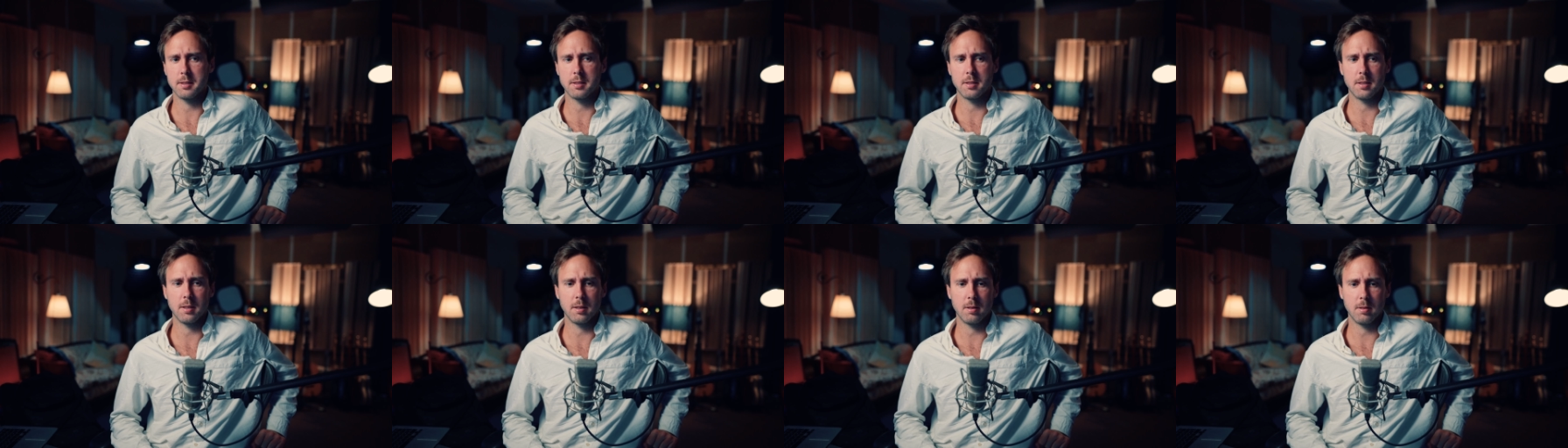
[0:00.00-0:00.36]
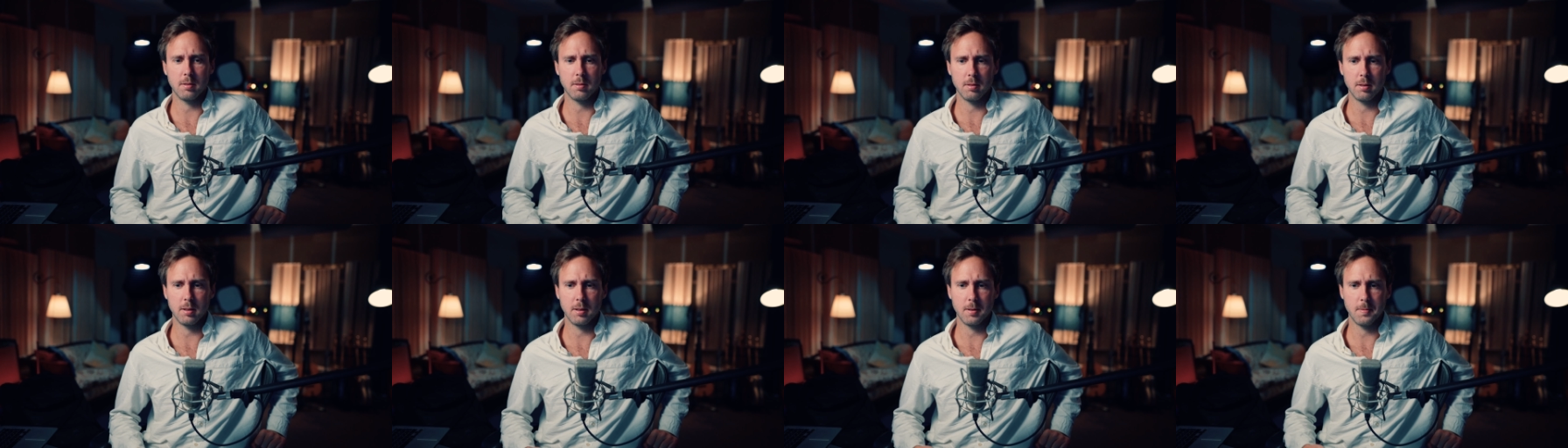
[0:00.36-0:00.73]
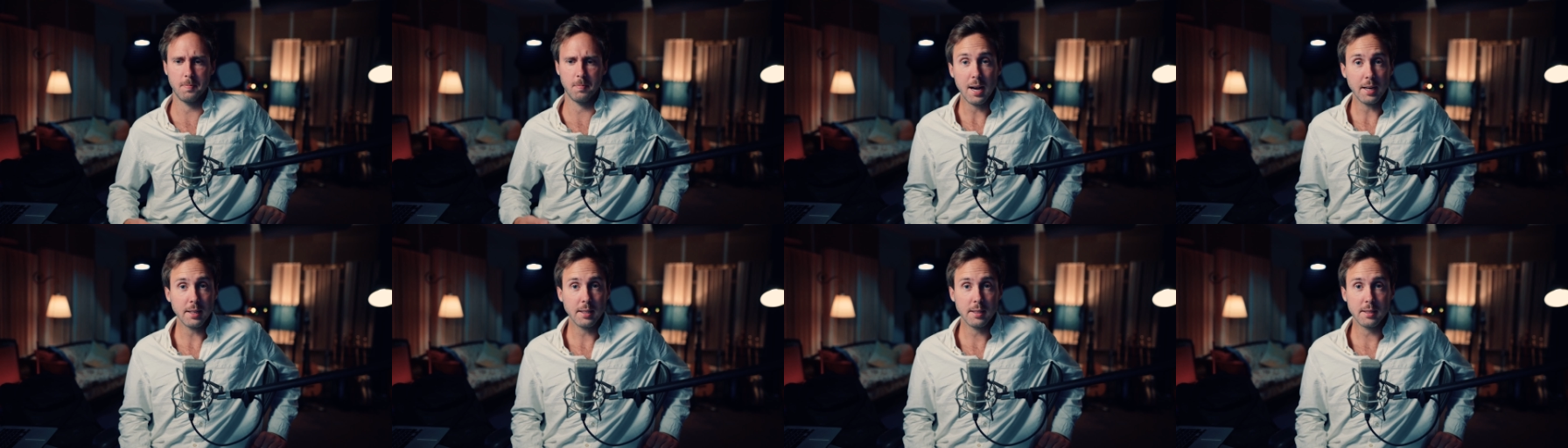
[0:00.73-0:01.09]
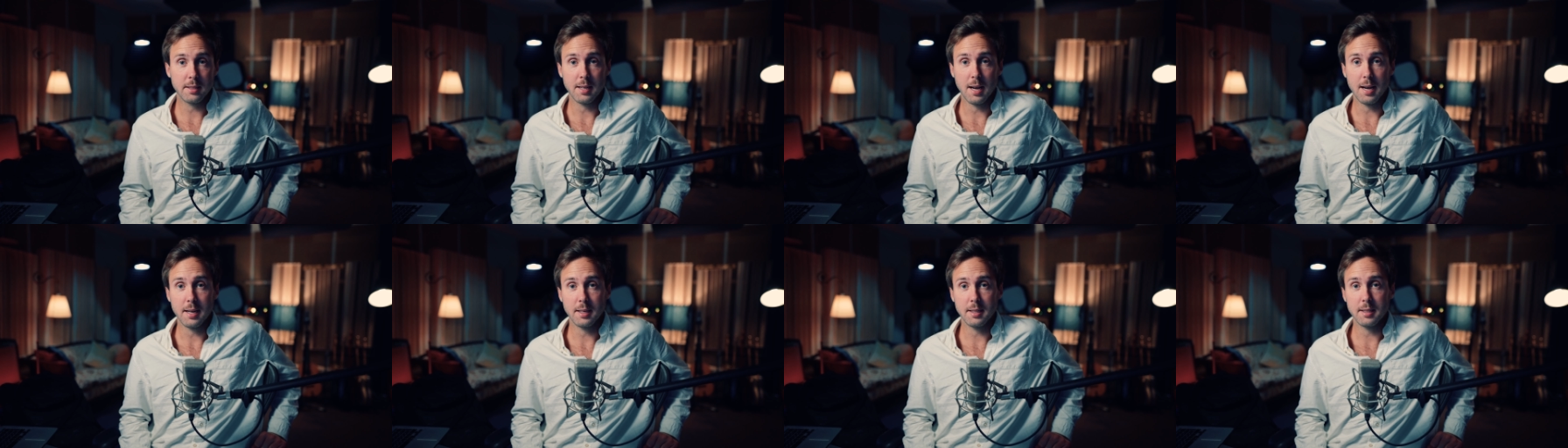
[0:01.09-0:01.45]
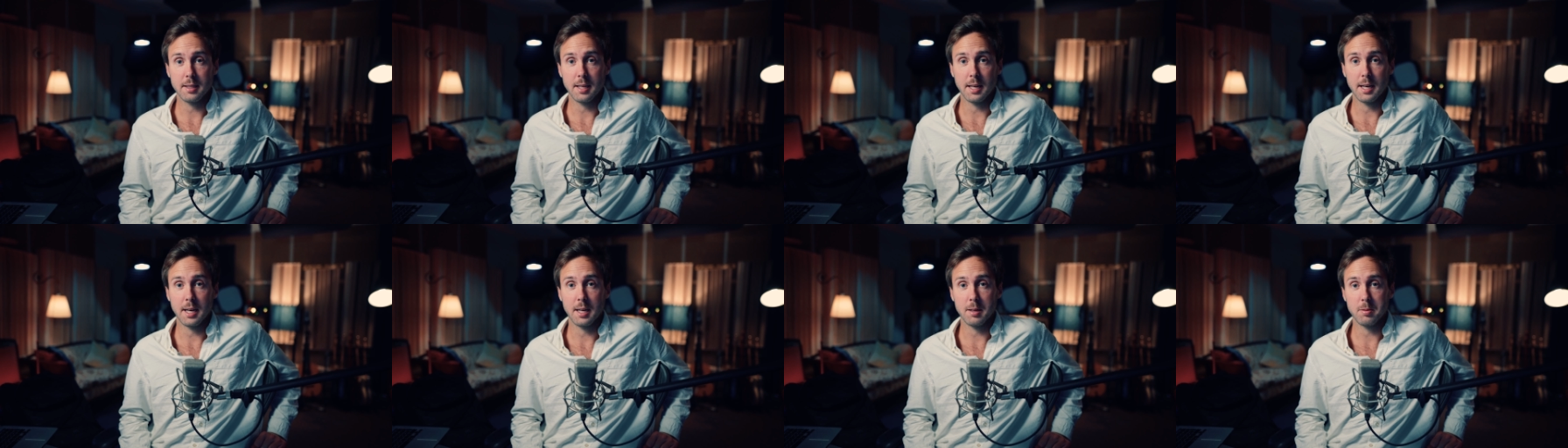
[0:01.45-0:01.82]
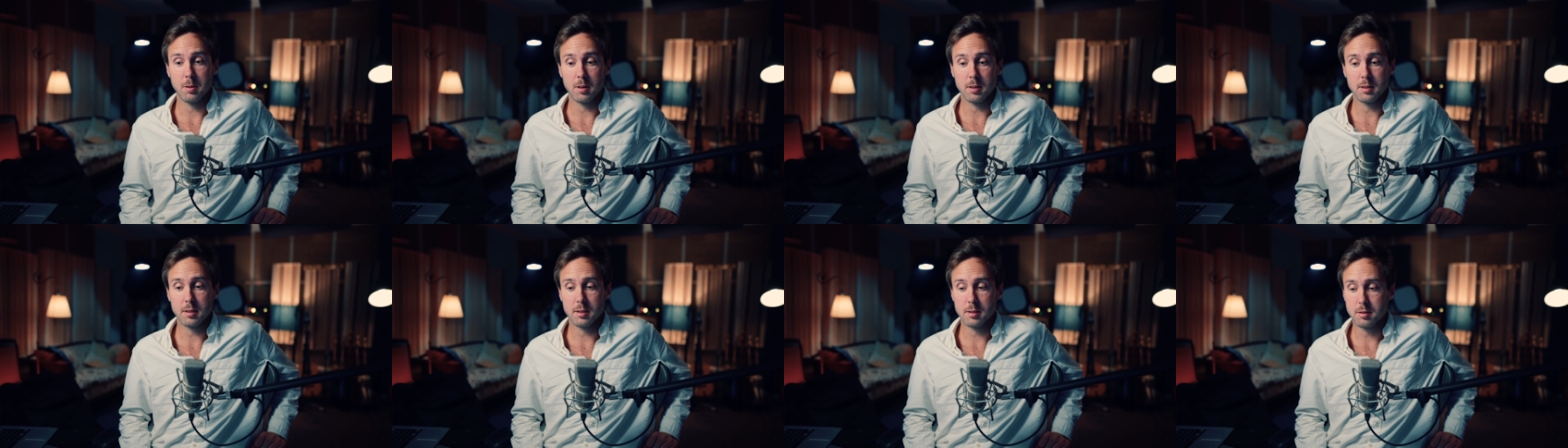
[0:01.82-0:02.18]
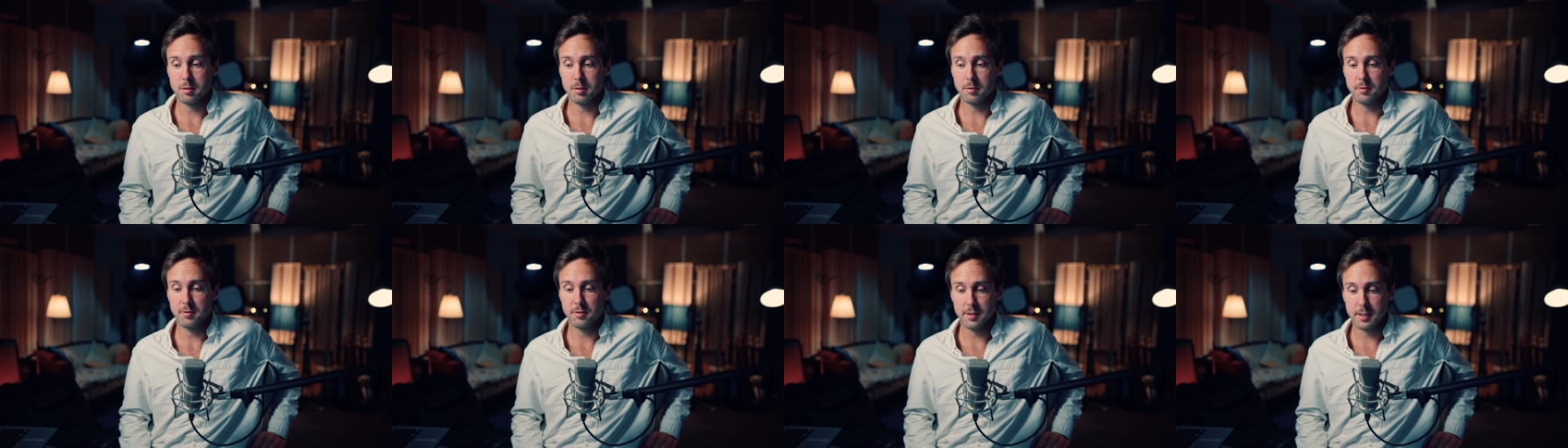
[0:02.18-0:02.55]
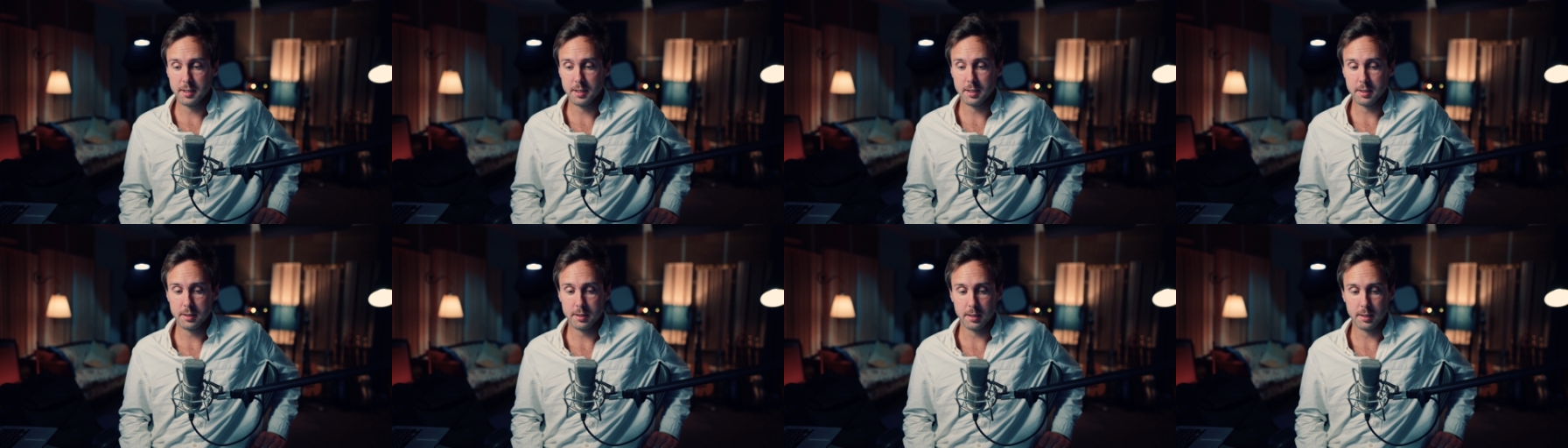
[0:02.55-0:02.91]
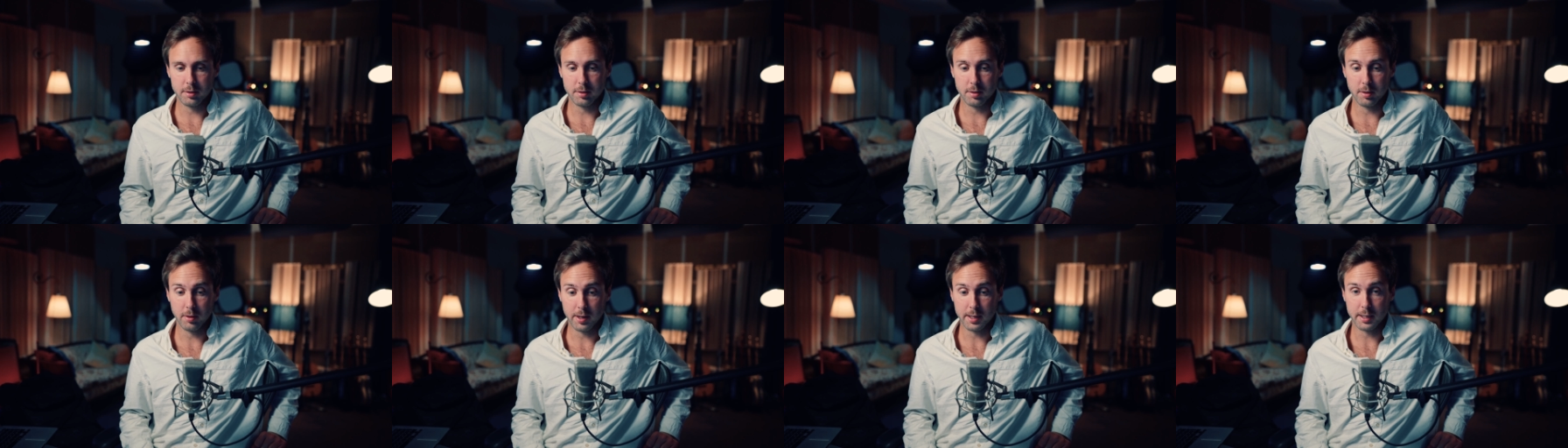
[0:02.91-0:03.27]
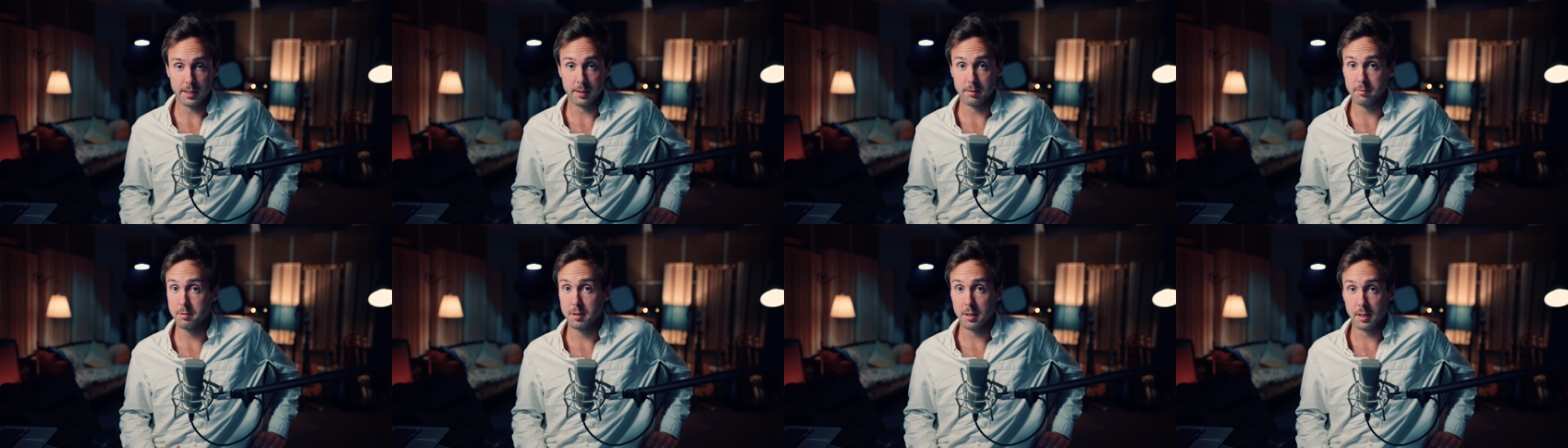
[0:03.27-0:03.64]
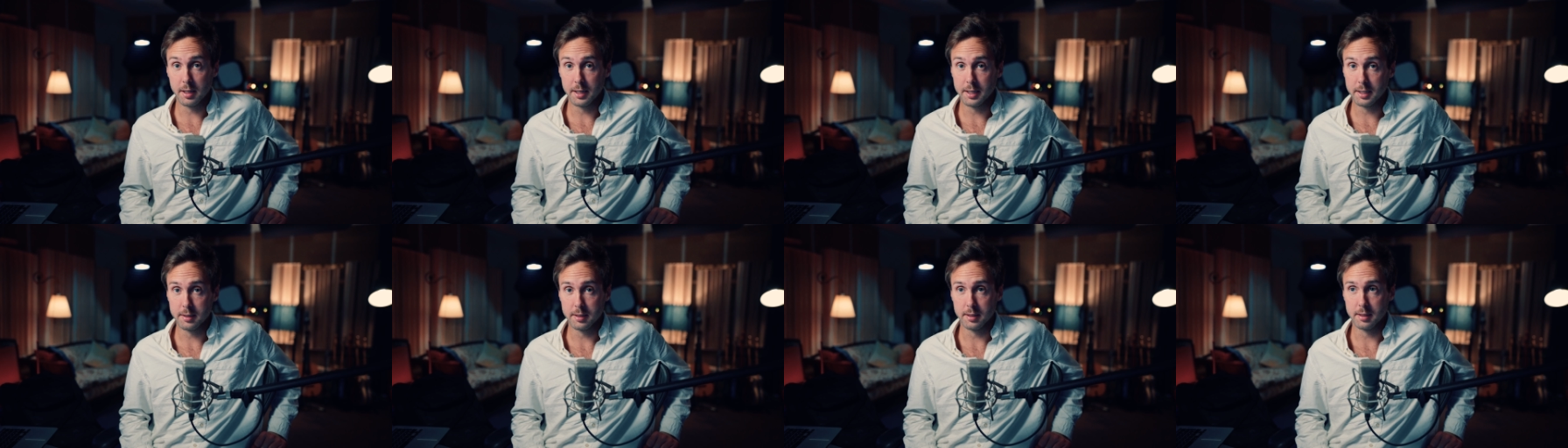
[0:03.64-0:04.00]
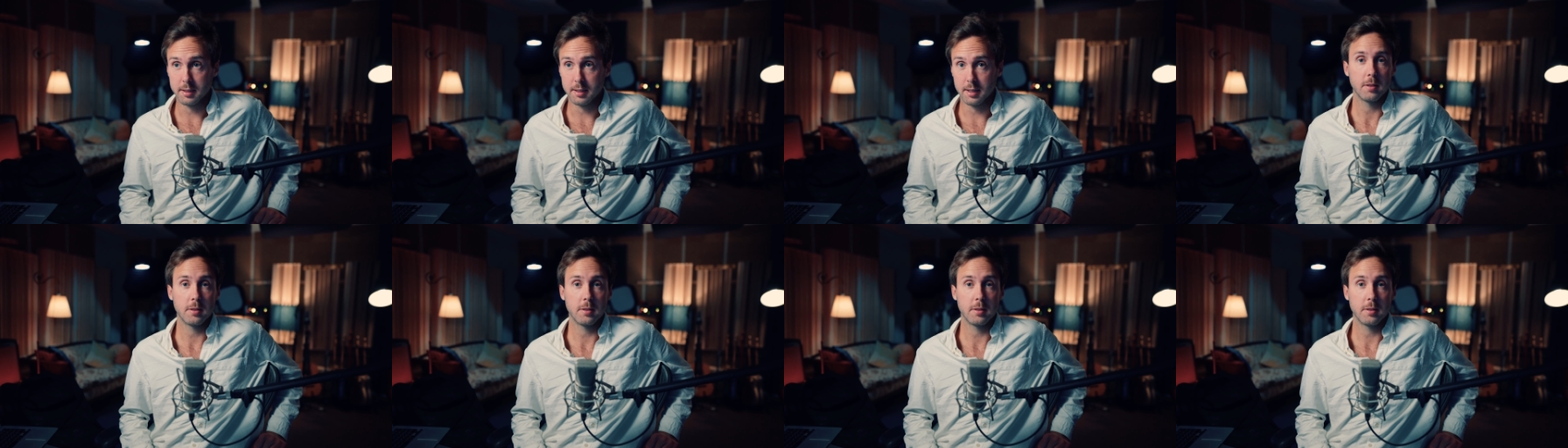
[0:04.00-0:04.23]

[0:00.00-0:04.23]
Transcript: so I decided that I wanted to finish it so I can release it.